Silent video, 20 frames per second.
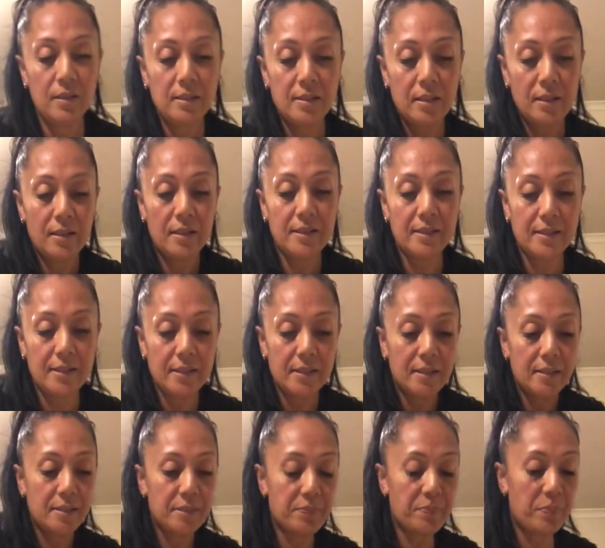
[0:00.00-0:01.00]
so this
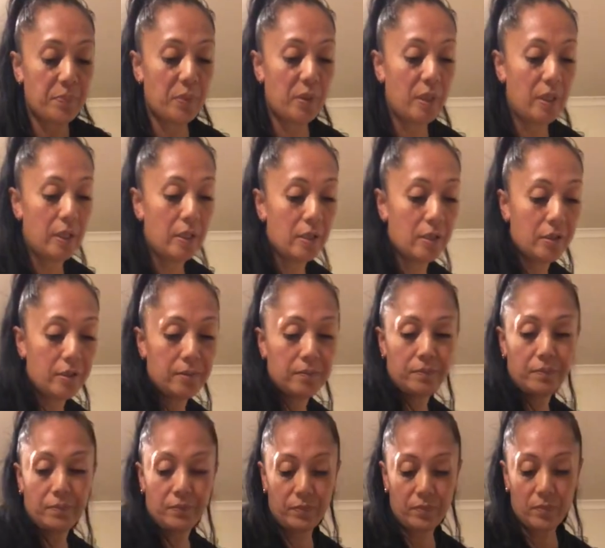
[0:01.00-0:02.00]
is pretty good.
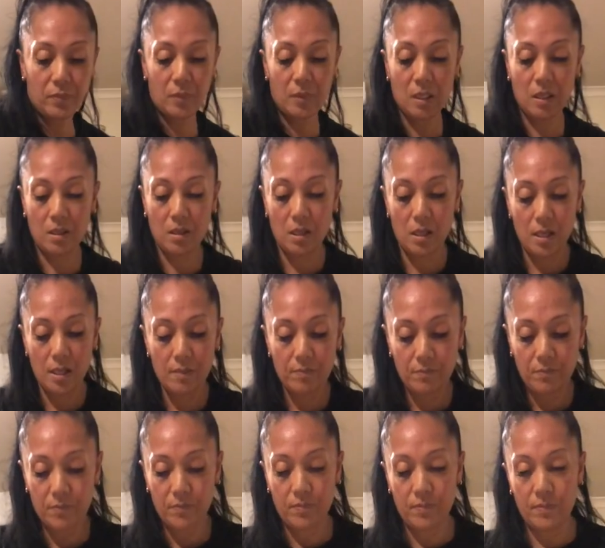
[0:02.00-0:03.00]
Okay,
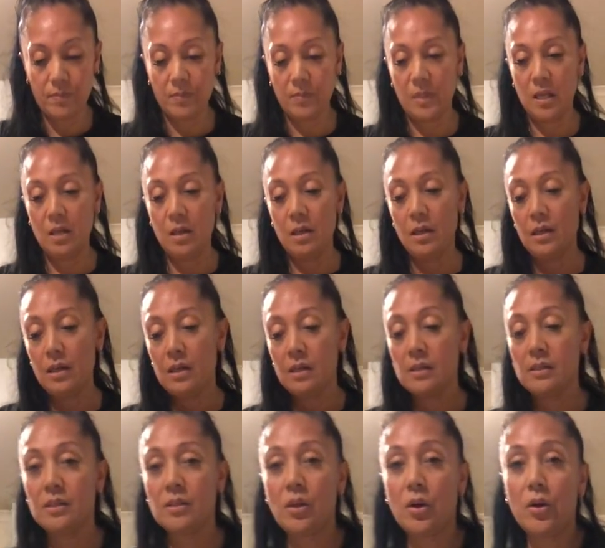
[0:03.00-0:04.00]

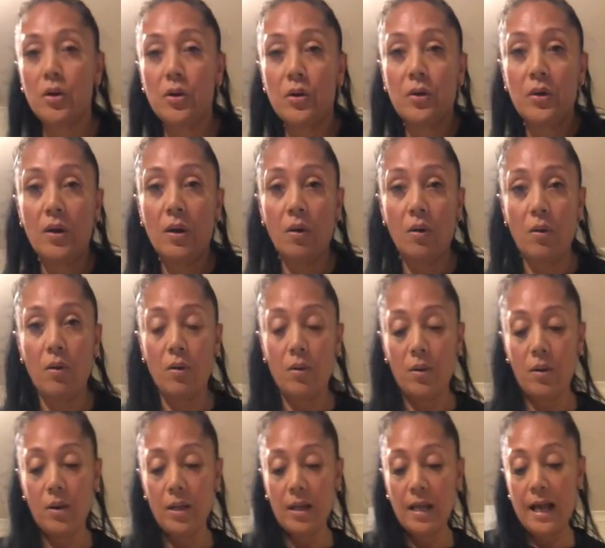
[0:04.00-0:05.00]
so
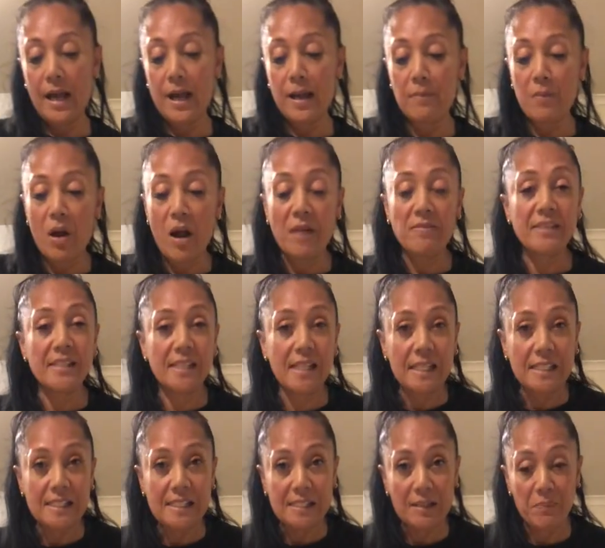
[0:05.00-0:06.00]
I've
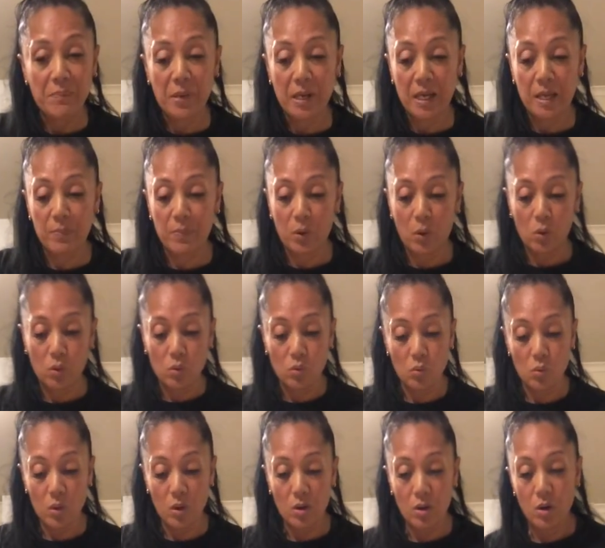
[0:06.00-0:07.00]
seen some people
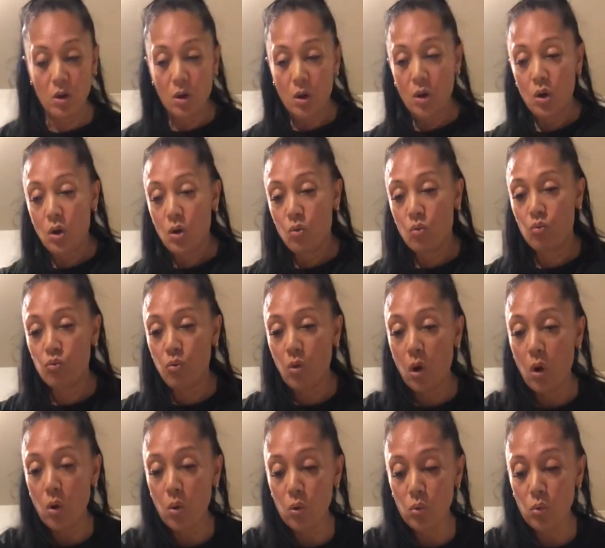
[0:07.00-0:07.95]
roll